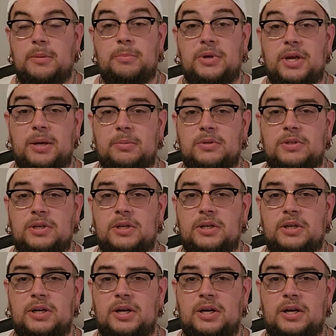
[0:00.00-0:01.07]
be able
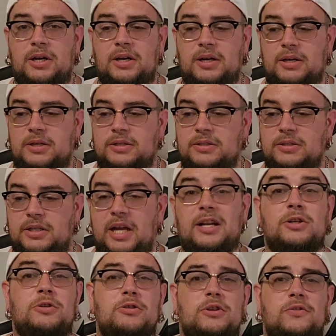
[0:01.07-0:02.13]
to kind
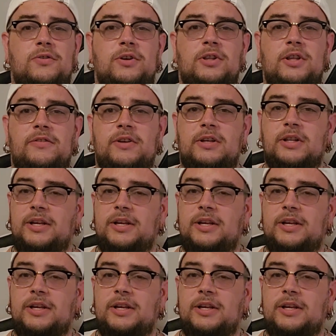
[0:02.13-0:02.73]
of do this for a living.